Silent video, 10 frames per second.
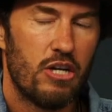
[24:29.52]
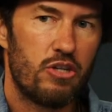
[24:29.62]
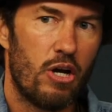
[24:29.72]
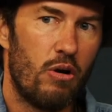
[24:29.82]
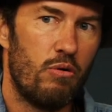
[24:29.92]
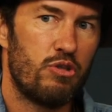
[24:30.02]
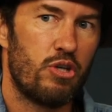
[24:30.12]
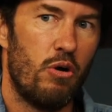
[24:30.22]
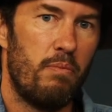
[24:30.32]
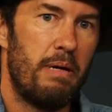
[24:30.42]

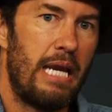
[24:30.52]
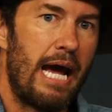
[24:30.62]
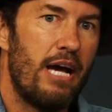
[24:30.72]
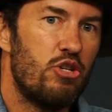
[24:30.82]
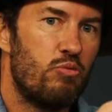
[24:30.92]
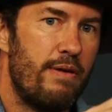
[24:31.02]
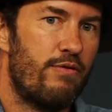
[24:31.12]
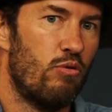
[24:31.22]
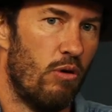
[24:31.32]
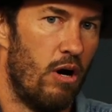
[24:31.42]
So, but as
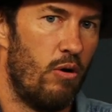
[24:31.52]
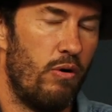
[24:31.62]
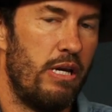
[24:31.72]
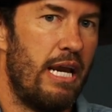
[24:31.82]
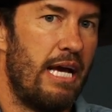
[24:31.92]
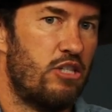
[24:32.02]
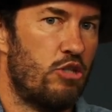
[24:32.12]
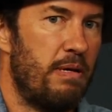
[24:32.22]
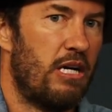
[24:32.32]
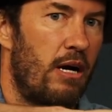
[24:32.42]
we've grown, and as
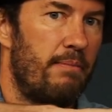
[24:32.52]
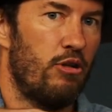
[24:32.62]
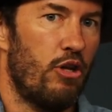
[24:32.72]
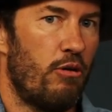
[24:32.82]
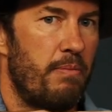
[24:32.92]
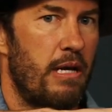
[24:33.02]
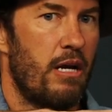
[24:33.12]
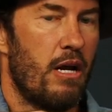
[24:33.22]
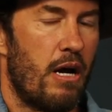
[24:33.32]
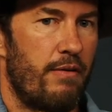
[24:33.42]
it's become a little
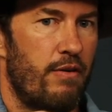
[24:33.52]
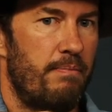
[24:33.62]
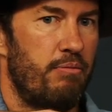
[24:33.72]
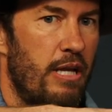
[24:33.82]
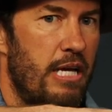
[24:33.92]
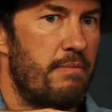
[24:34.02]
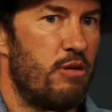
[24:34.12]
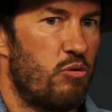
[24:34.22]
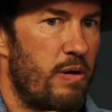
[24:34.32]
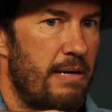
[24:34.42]
bit of a blend
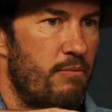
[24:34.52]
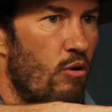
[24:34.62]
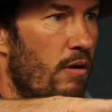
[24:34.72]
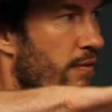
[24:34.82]
between more